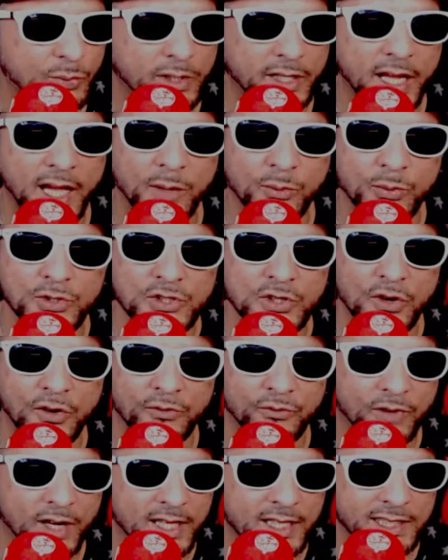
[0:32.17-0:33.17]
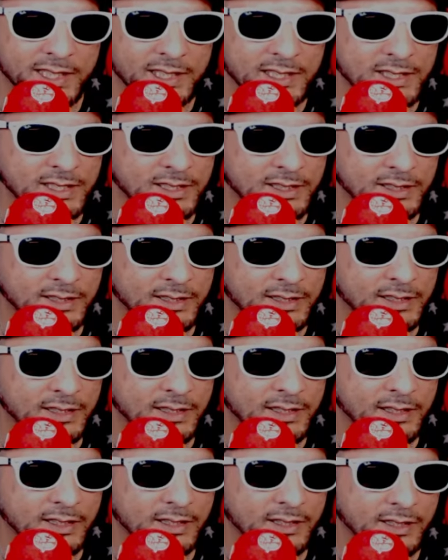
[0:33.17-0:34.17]
when I was on Rikers,
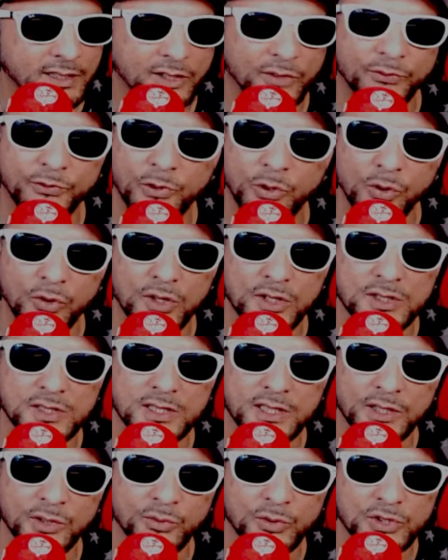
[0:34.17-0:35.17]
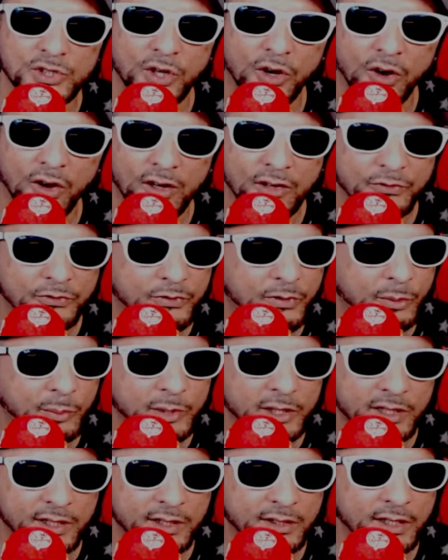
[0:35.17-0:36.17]
of course, it was hard for
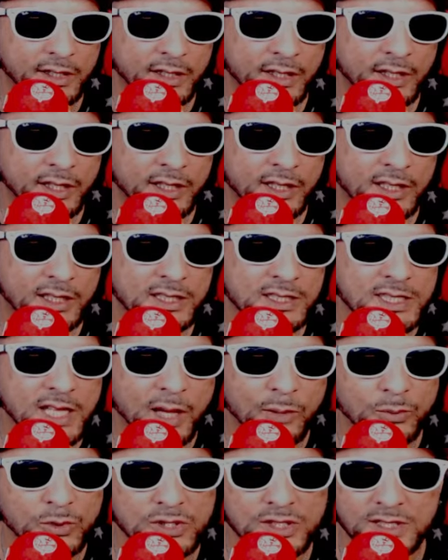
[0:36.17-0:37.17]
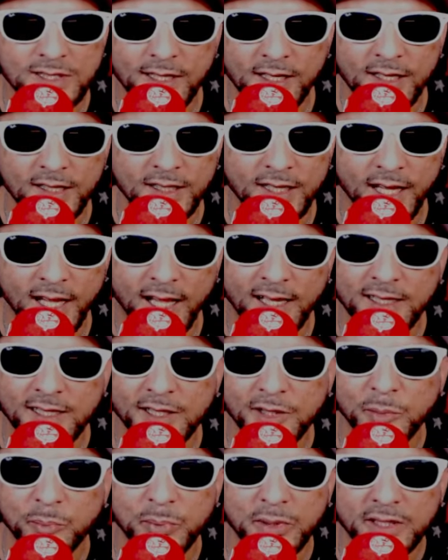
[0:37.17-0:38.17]
me. Because I was young. I
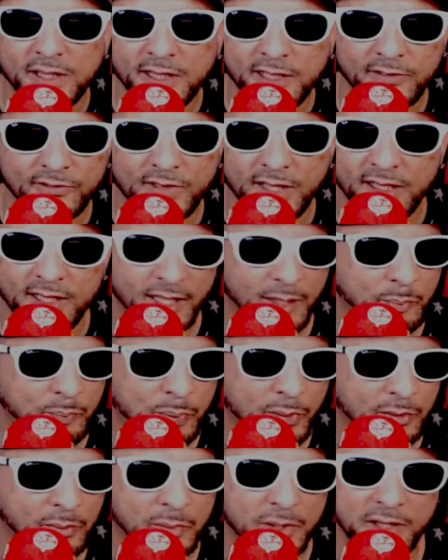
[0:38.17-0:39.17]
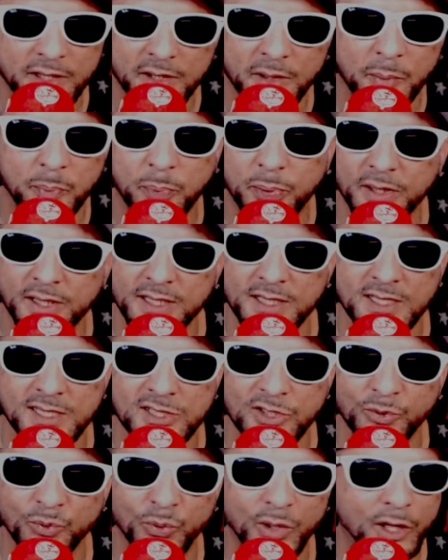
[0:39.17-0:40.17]
couldn't believe that they put me in a
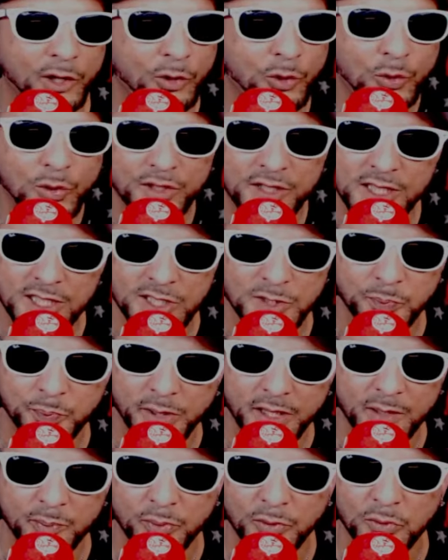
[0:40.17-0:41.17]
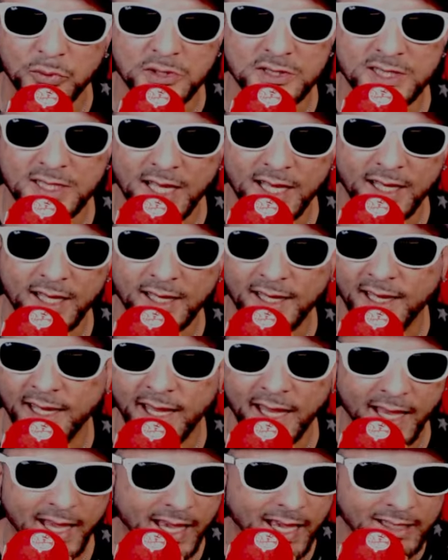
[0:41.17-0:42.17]
place where all these people was at,
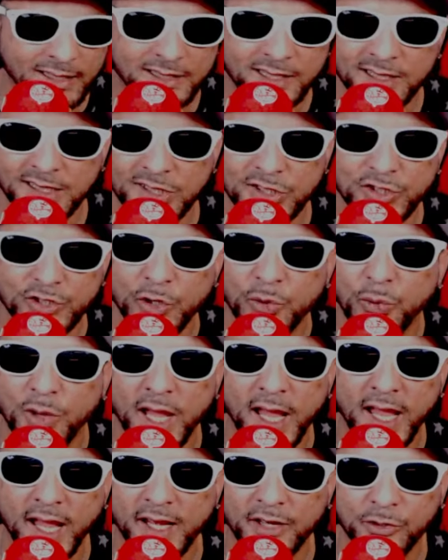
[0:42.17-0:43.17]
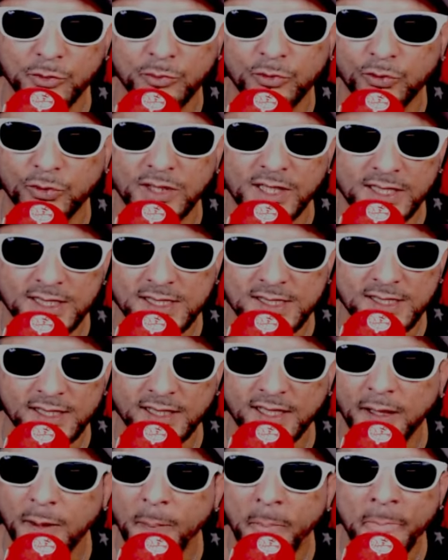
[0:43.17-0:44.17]
acting so
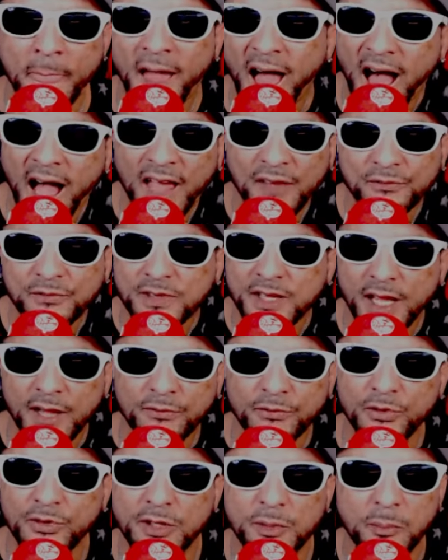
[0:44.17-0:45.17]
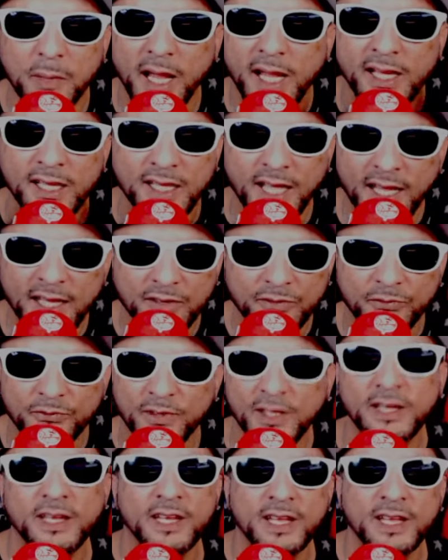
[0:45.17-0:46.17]
animalistic. I've never in my life,
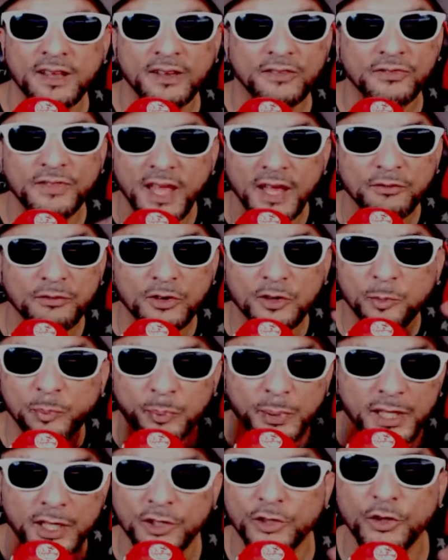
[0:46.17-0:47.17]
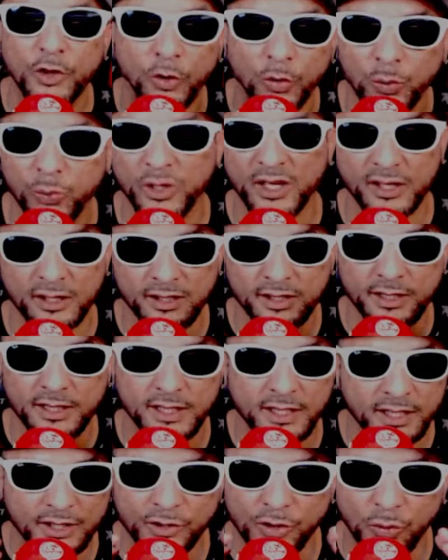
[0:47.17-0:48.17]
never been nowhere
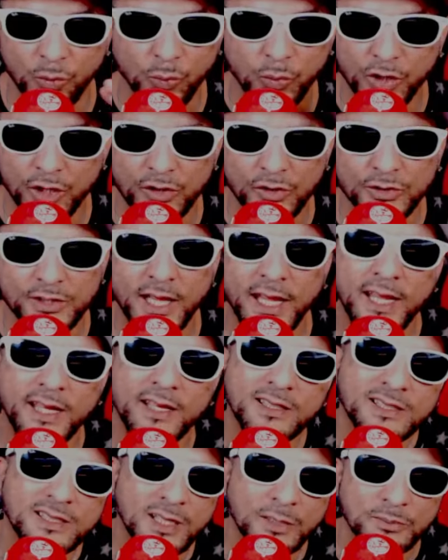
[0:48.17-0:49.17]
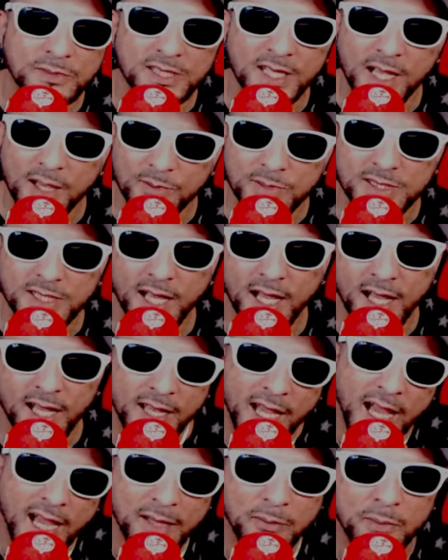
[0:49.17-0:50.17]
in the world. And sometimes,
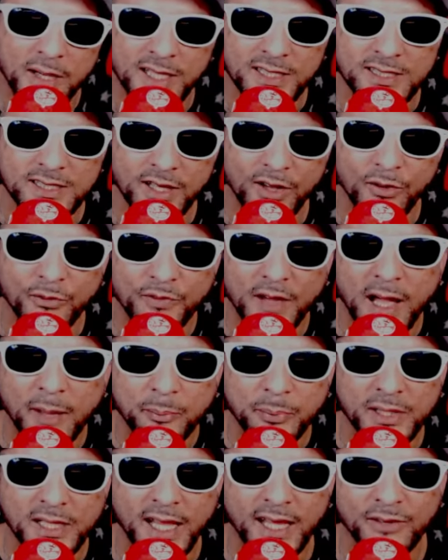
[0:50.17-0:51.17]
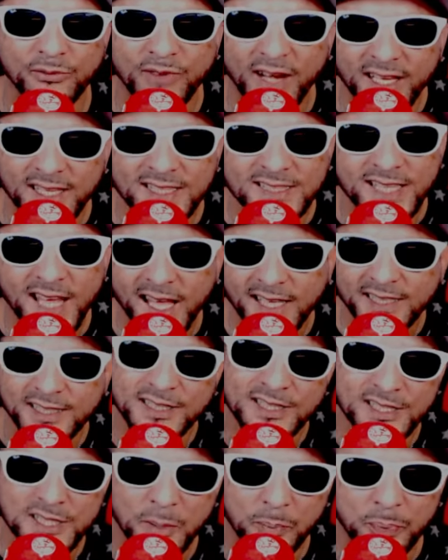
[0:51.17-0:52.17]
I'll be like, Rikers
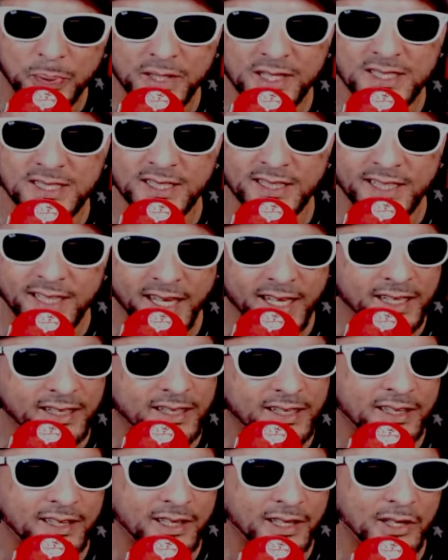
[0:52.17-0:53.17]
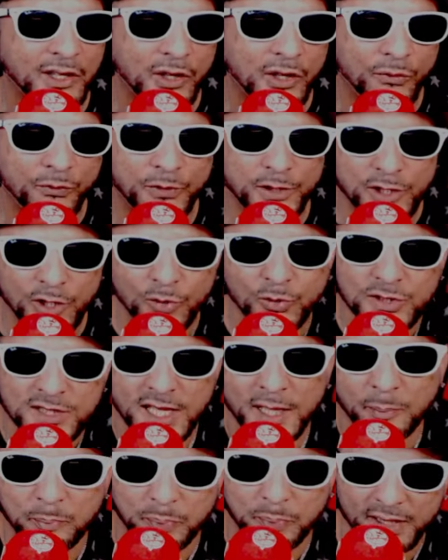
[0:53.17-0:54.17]
Island is a piece of cake. For those
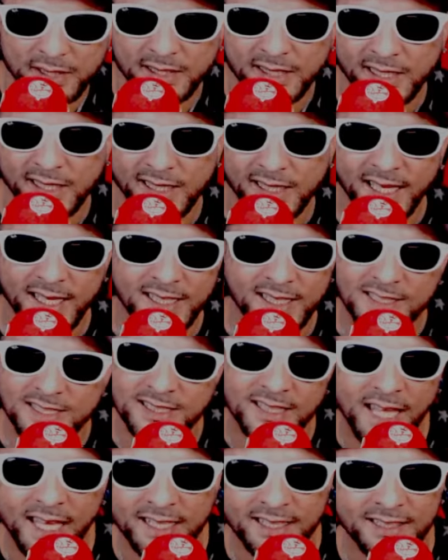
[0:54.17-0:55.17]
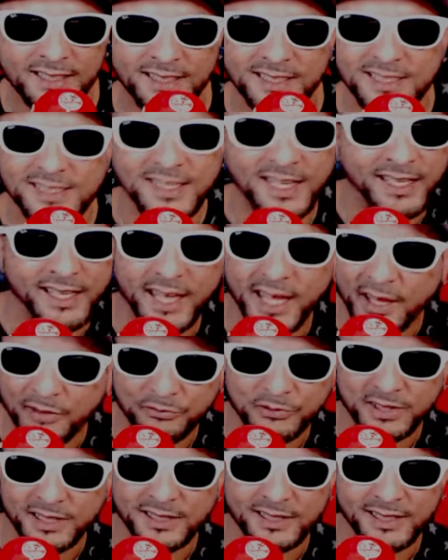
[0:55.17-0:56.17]
that been there, like, it's light. It's not
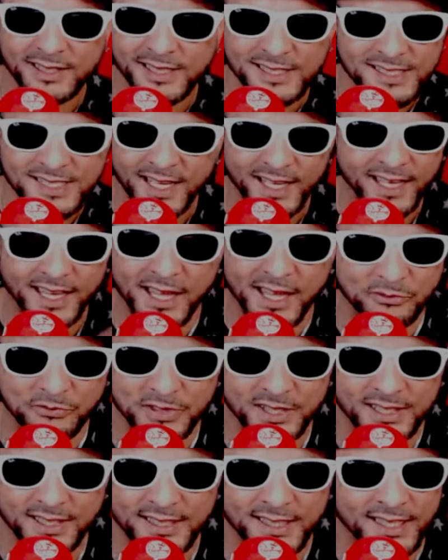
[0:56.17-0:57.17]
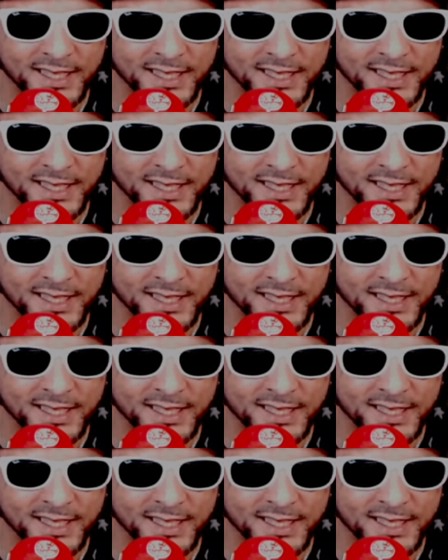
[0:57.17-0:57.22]
heavy. It's not heavy.